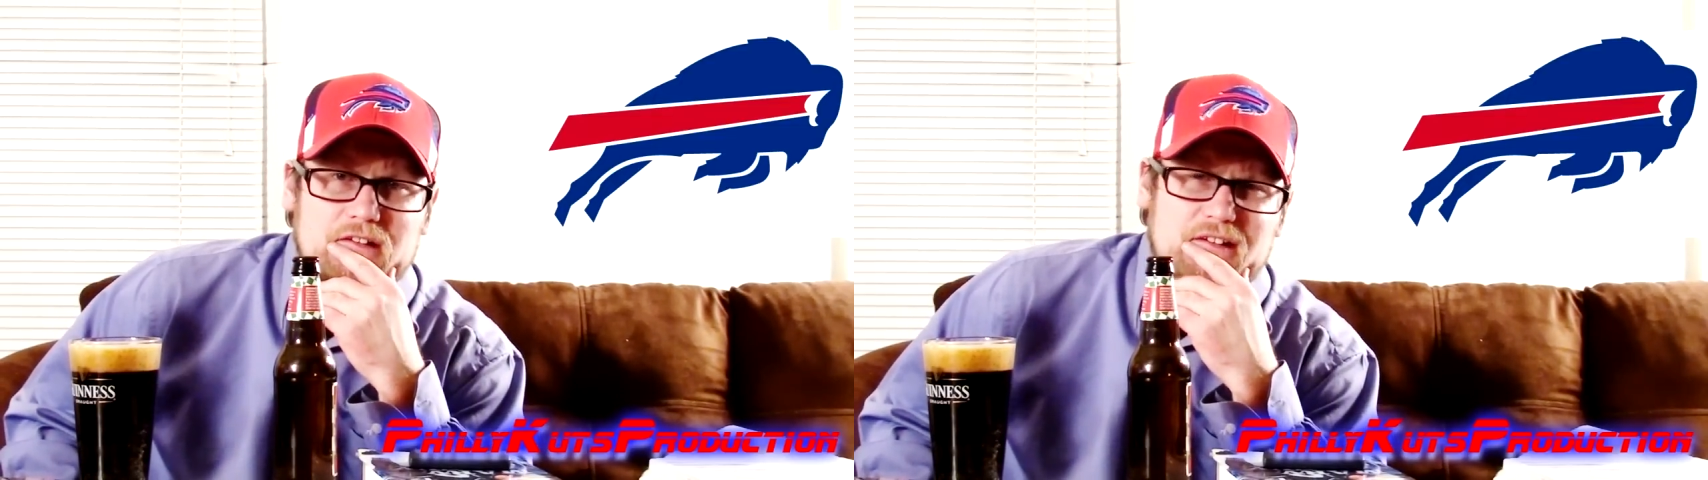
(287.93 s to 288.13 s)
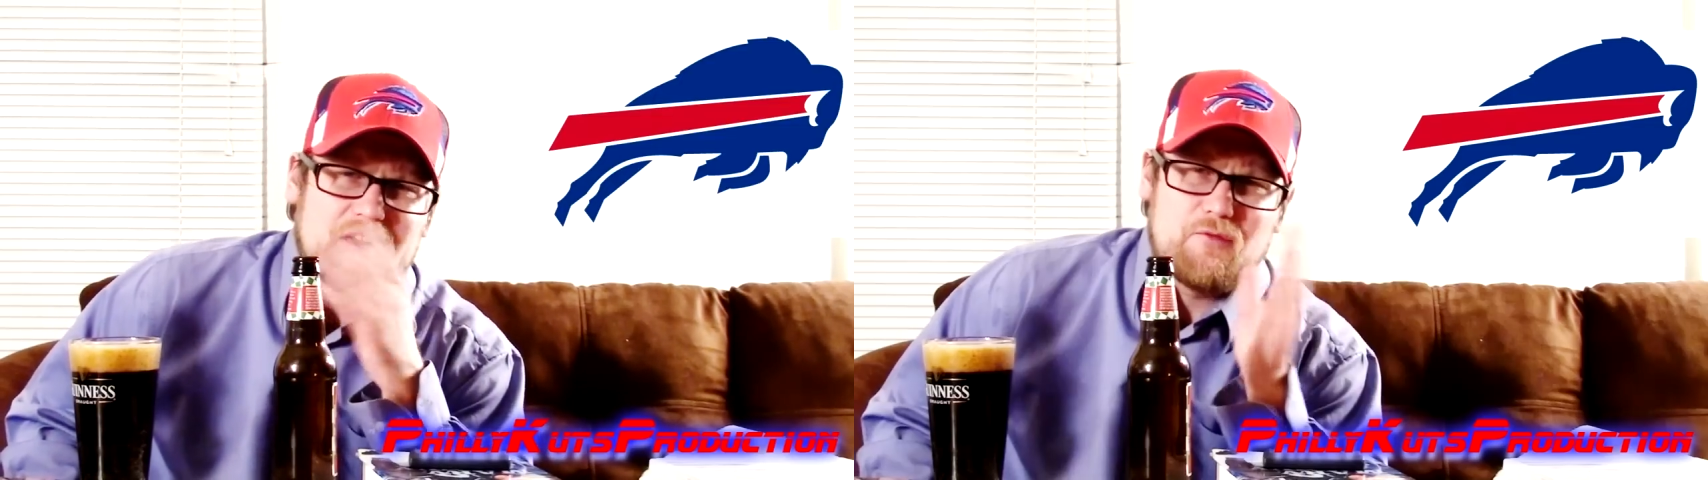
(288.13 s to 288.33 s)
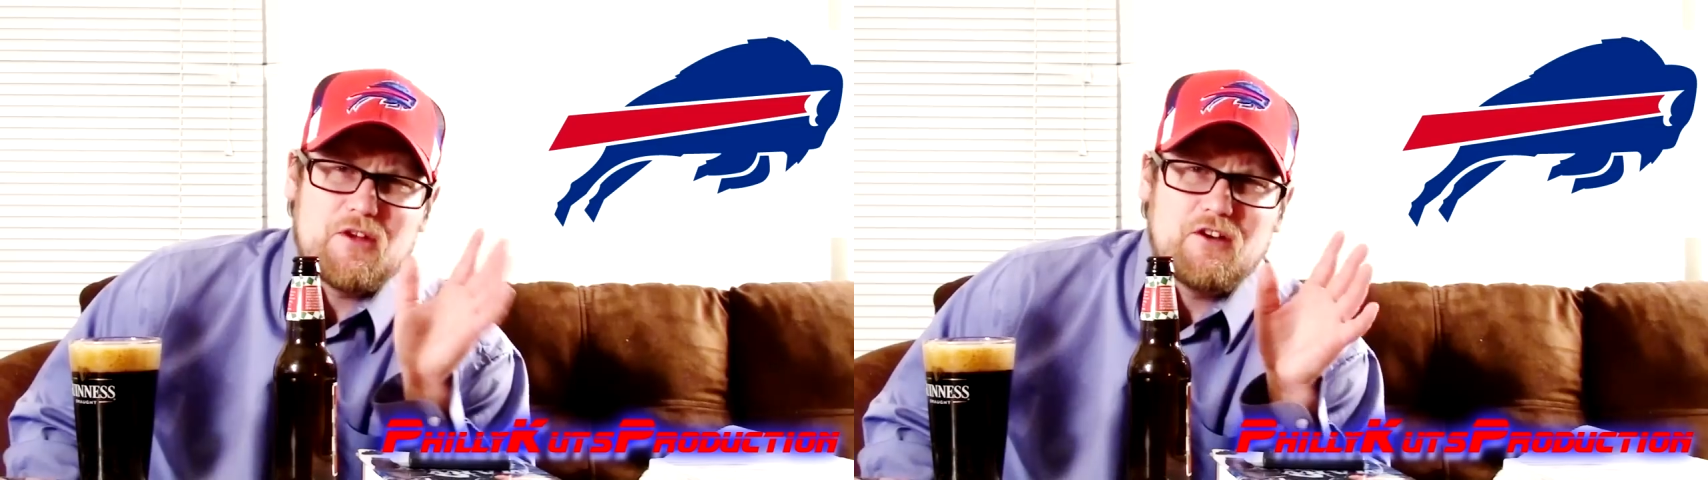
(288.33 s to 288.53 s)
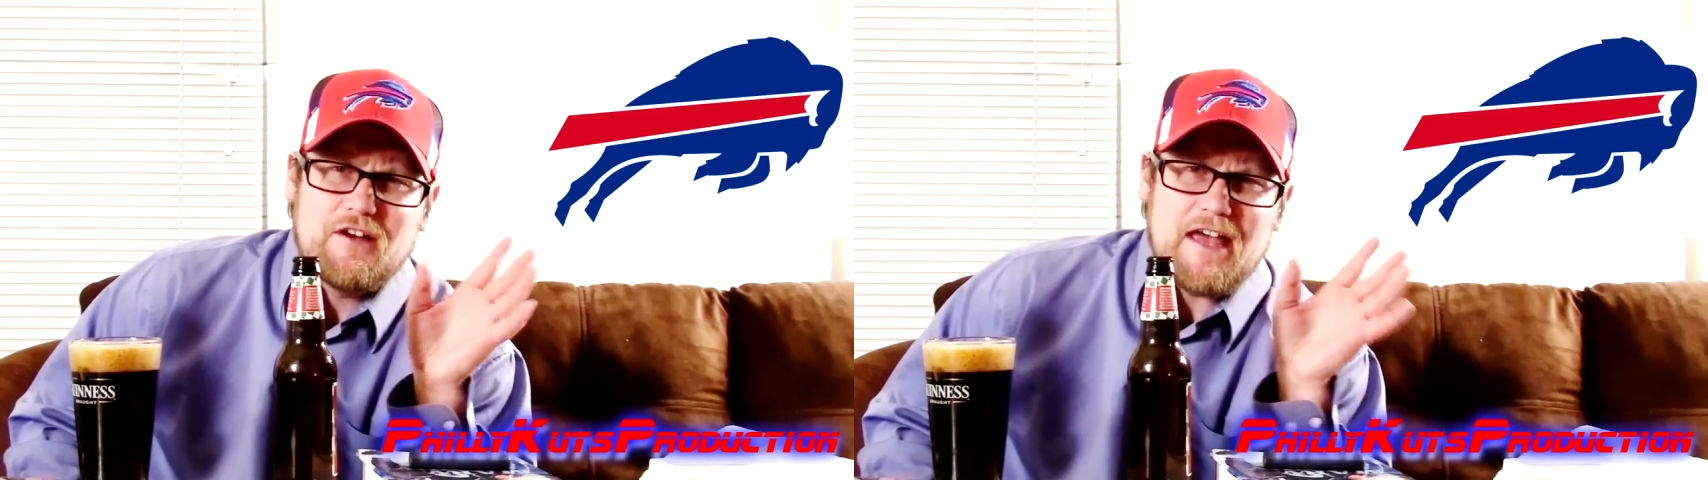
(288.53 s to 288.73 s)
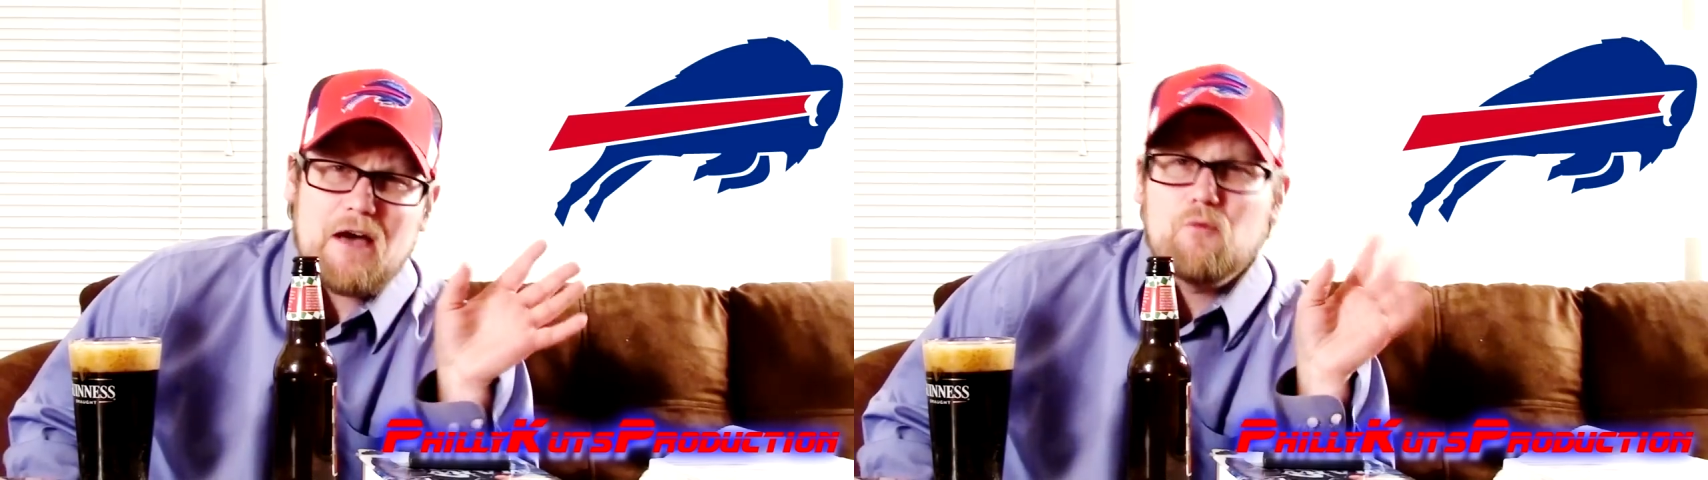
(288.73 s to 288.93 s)
And
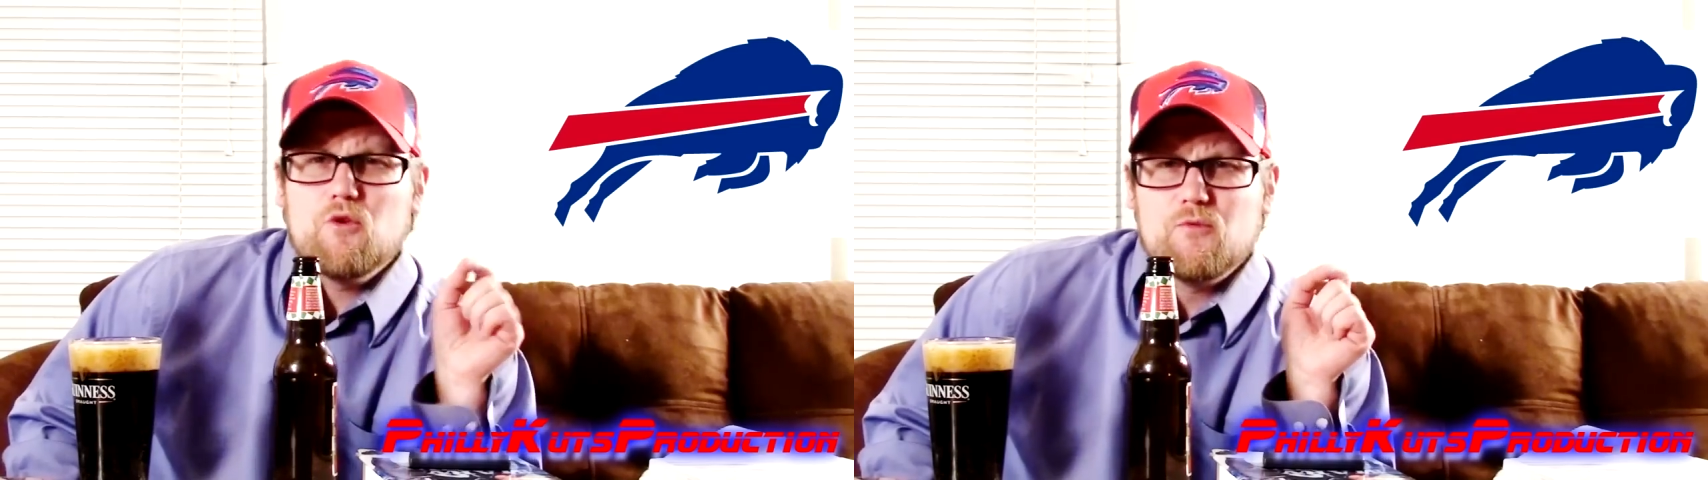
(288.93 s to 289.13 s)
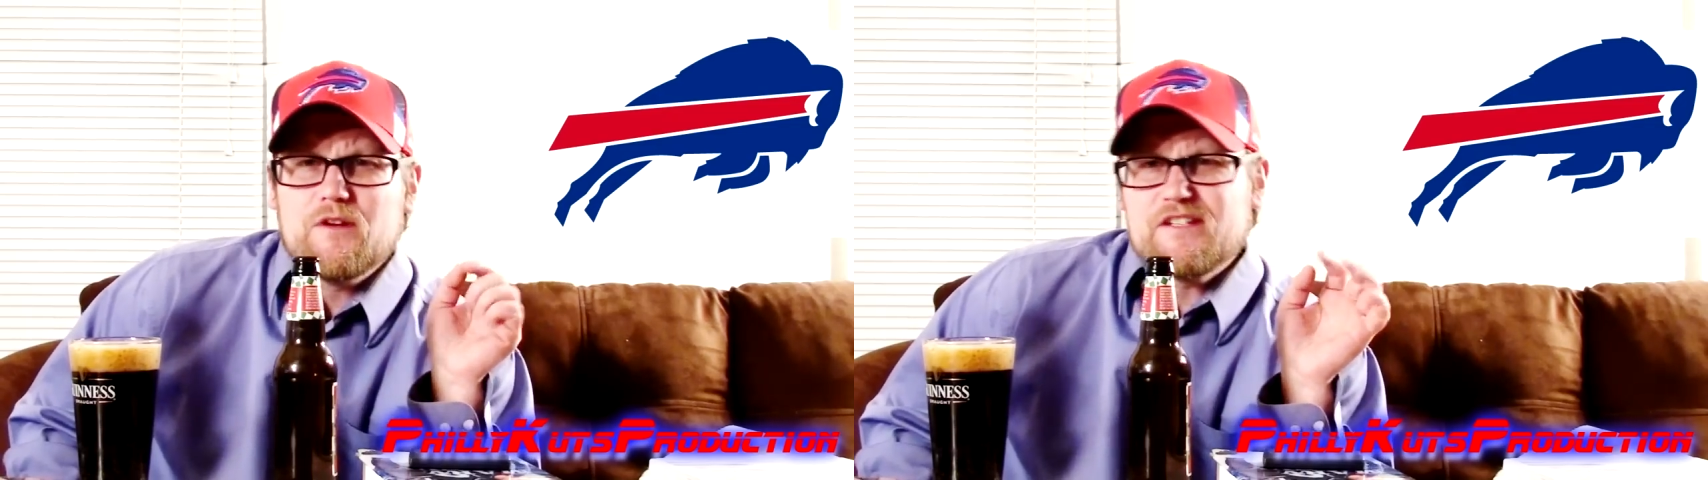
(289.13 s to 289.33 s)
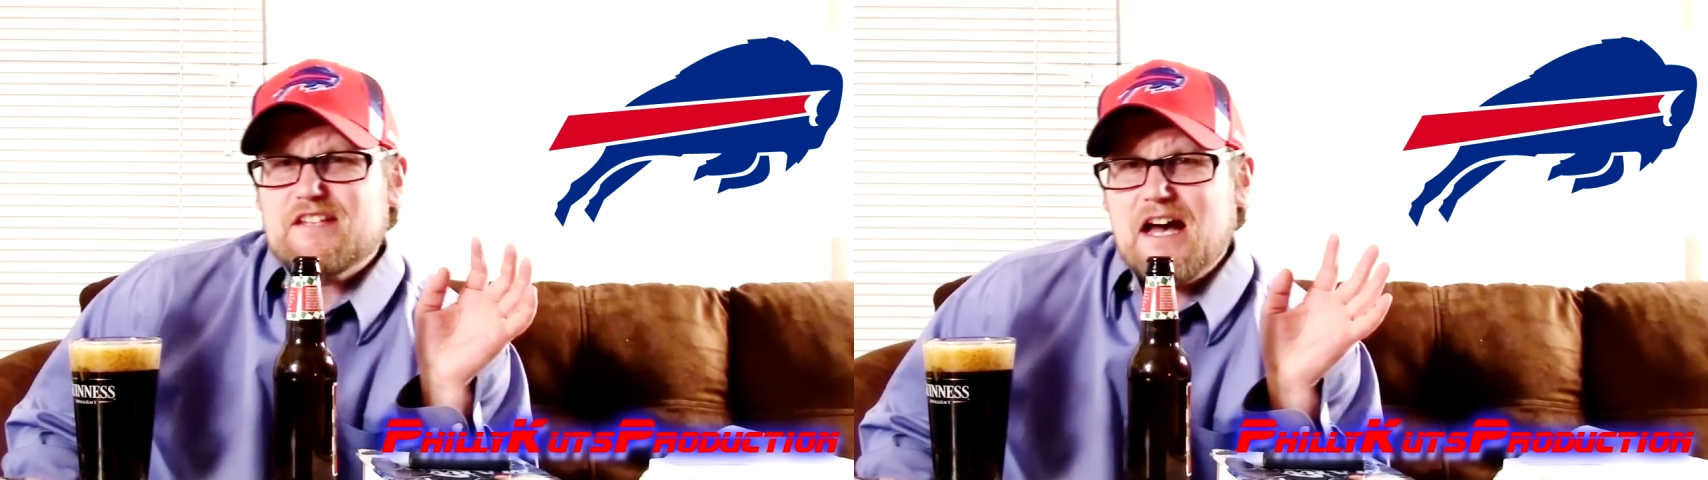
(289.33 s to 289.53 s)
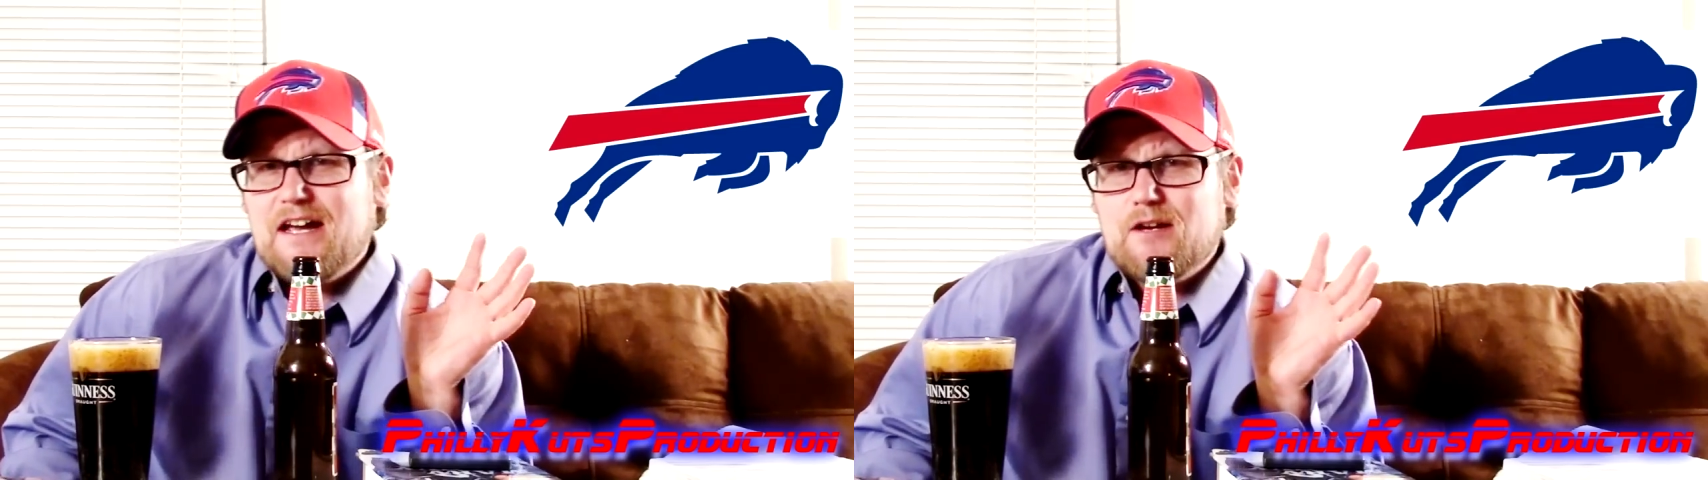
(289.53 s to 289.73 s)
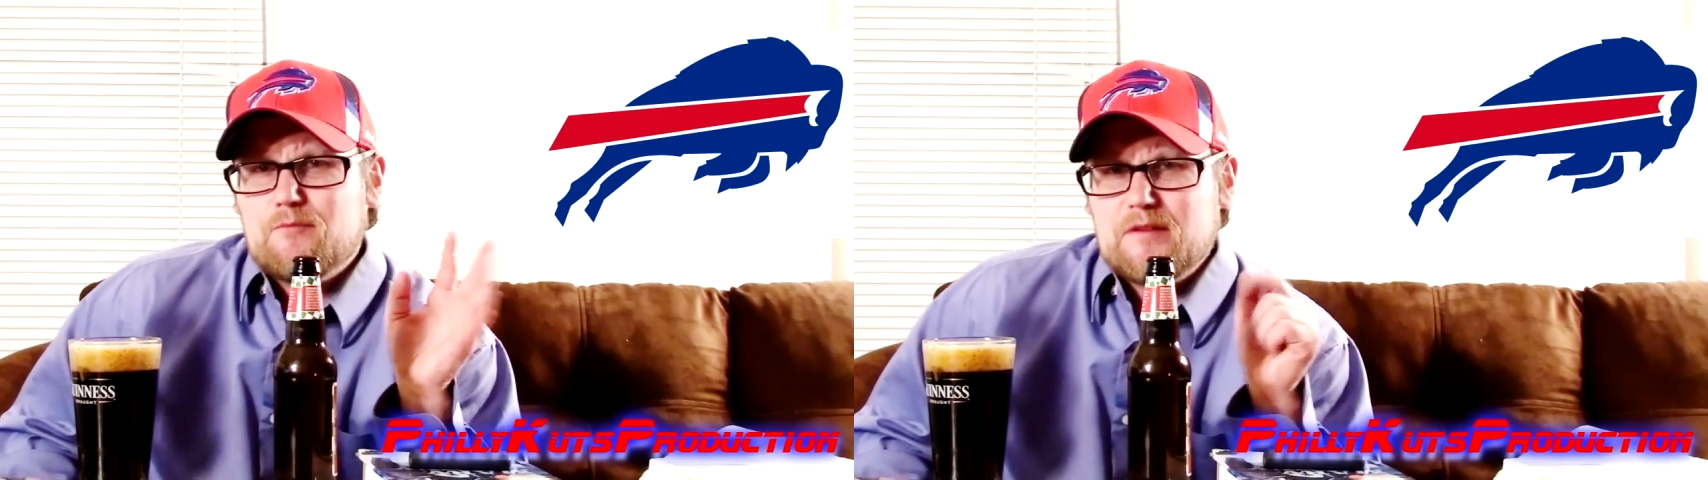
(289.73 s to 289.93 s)
really, I would
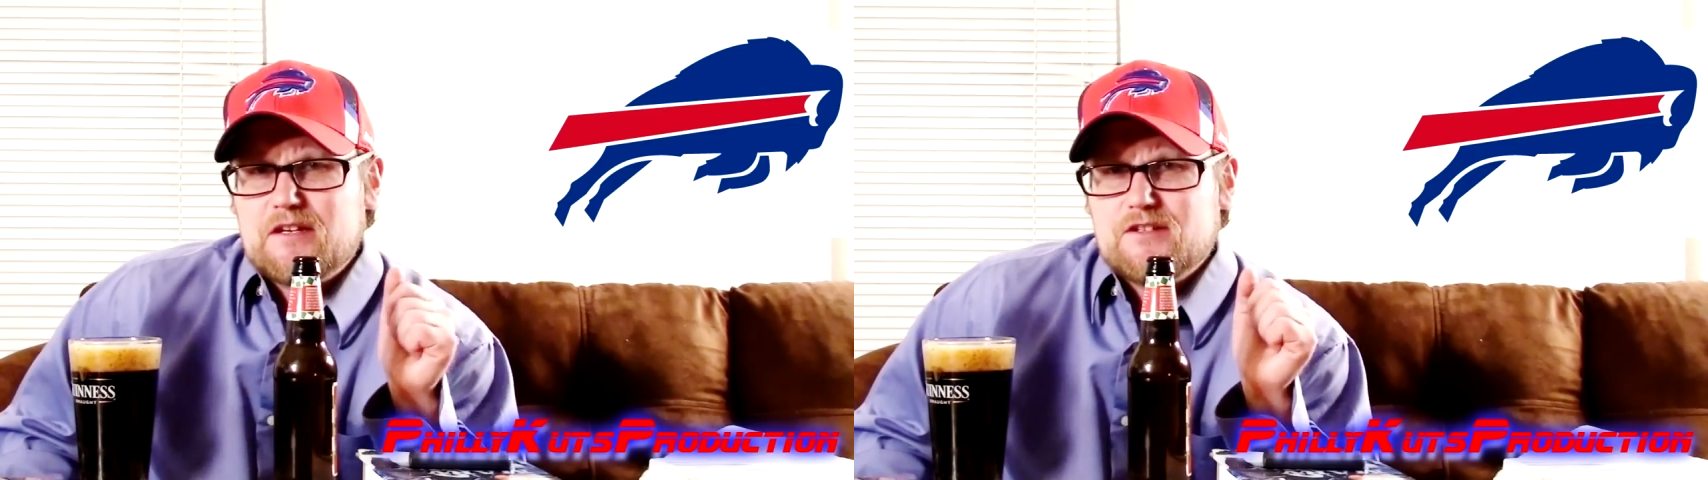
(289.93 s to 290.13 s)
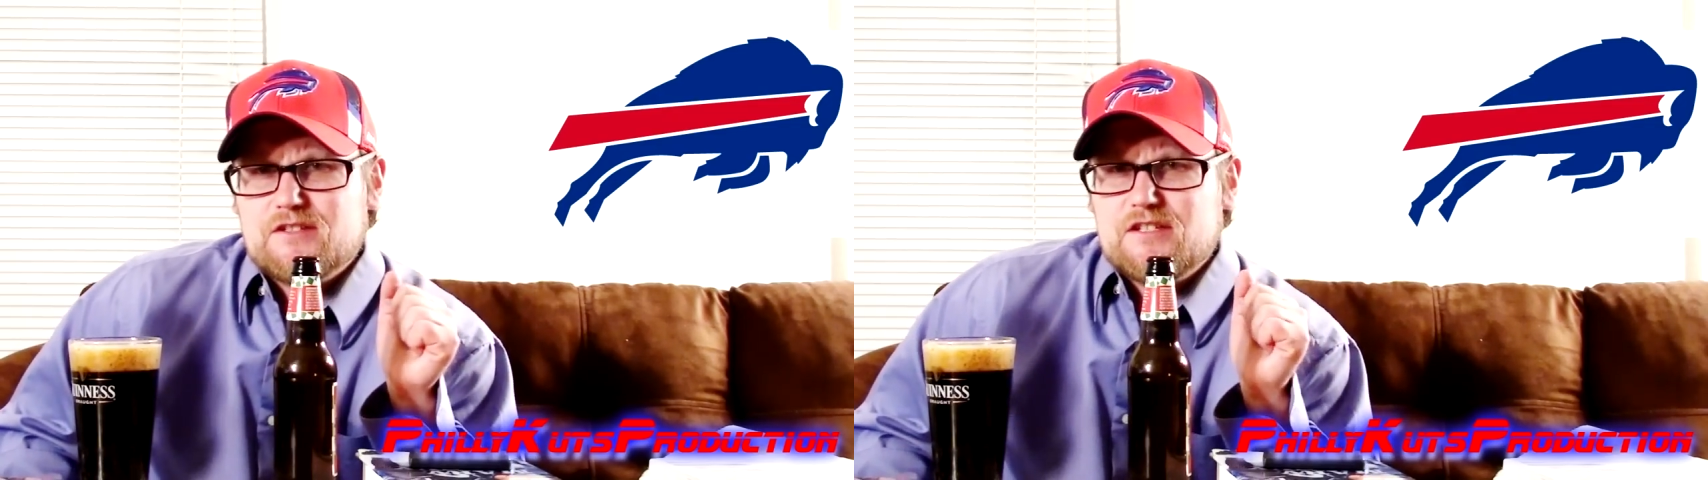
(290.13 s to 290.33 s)
re-sign him because